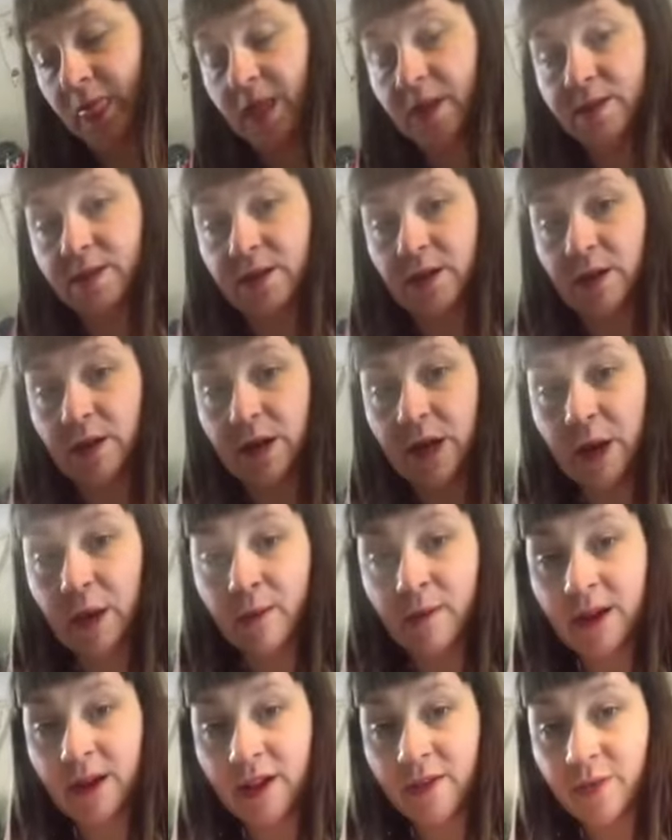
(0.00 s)
So now
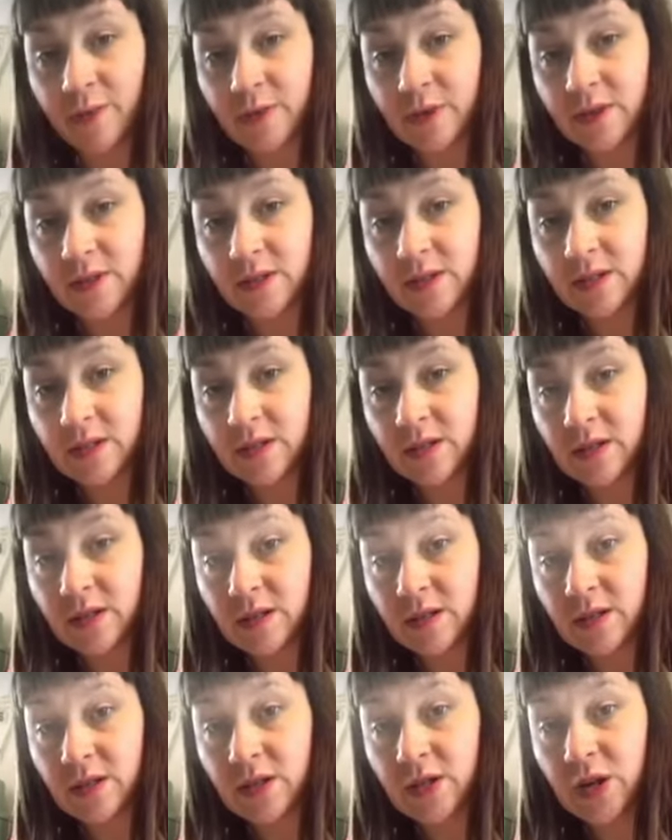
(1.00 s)
I'm left with
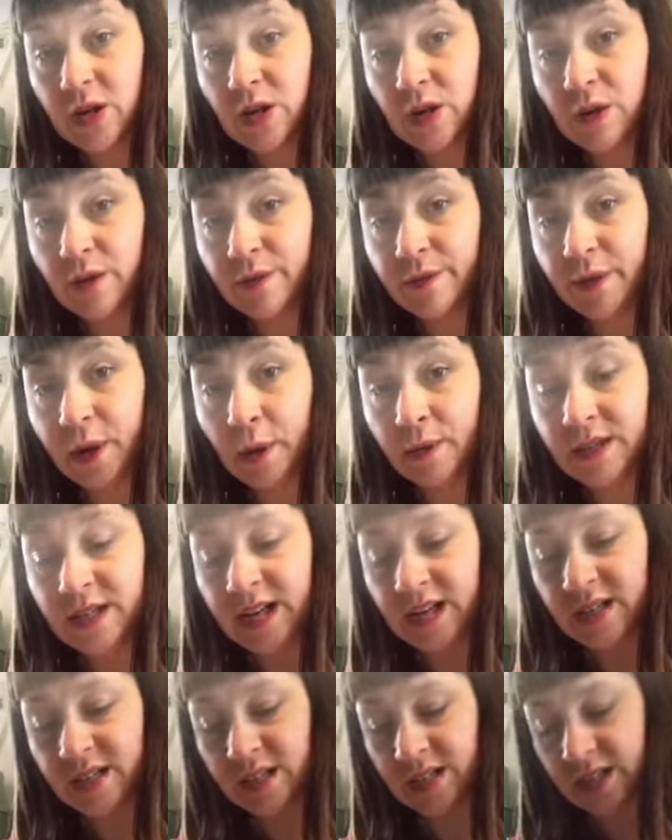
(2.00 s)
2 folded
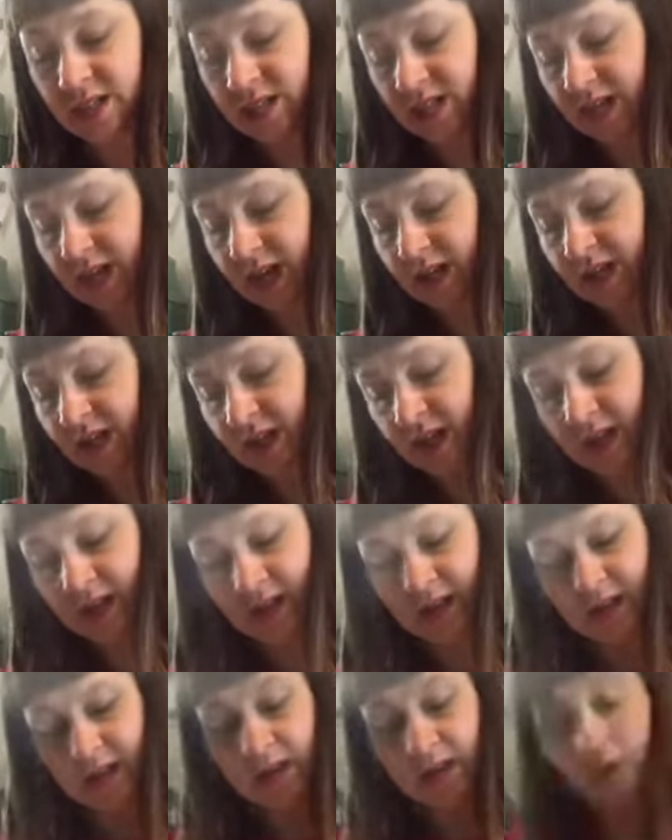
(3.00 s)
edges together,
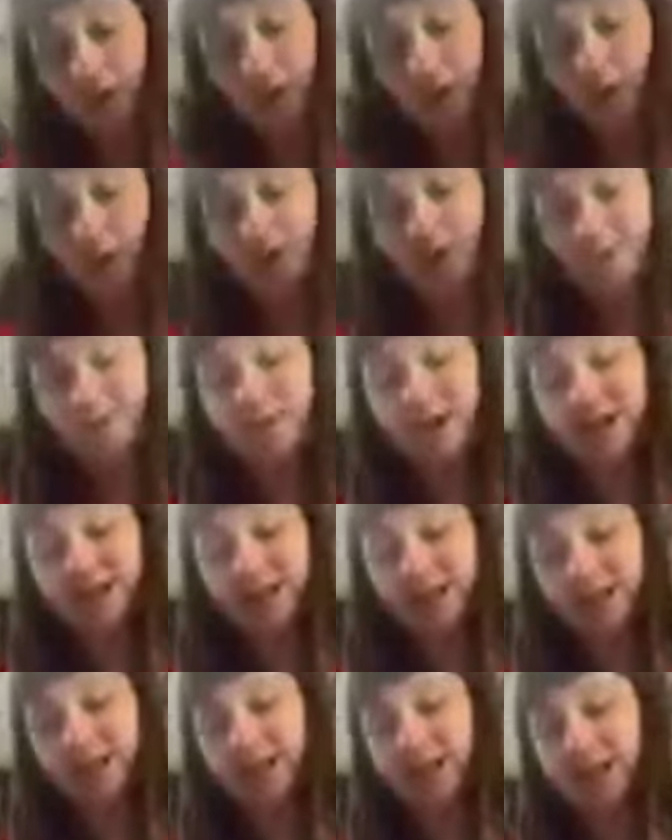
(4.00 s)
which means
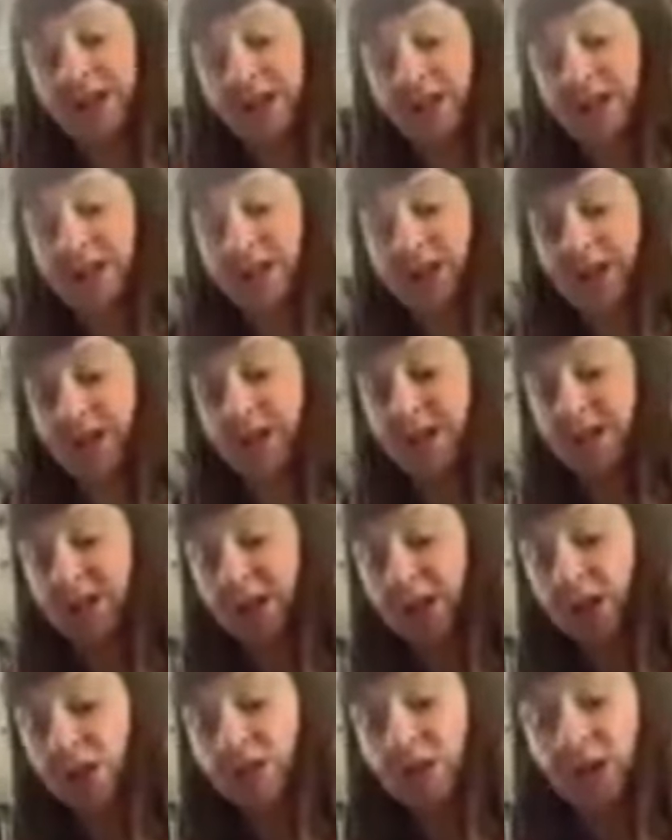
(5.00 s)
that in
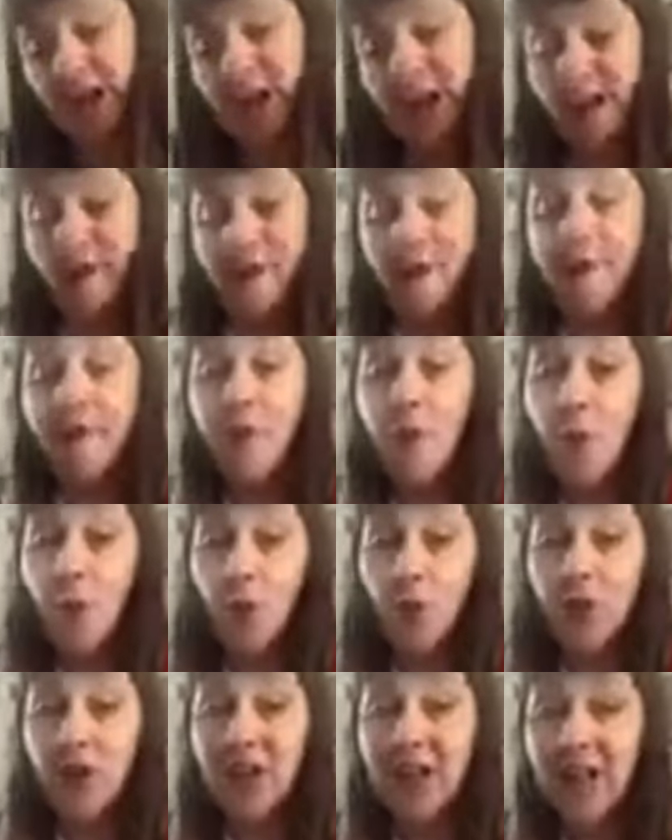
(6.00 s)
total I have 4
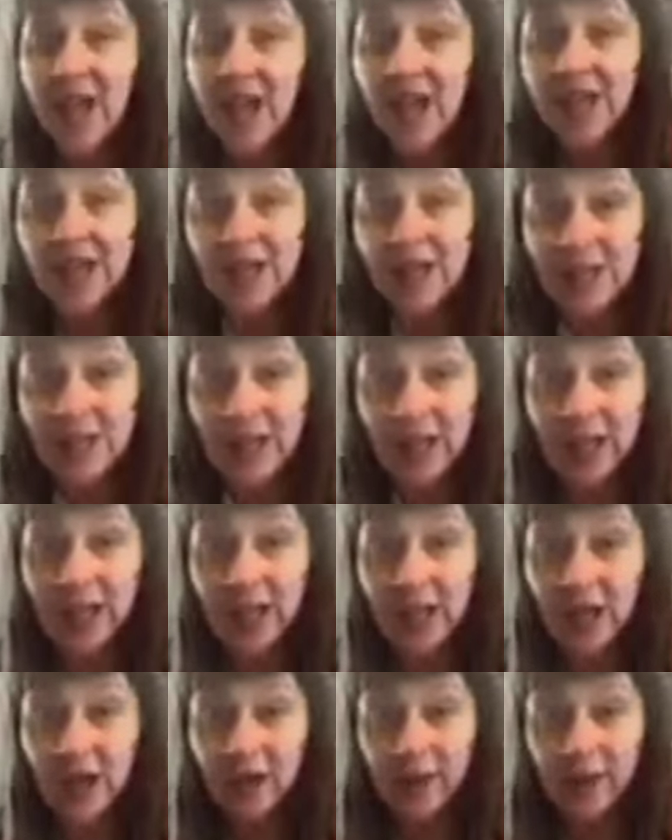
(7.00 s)
layers here.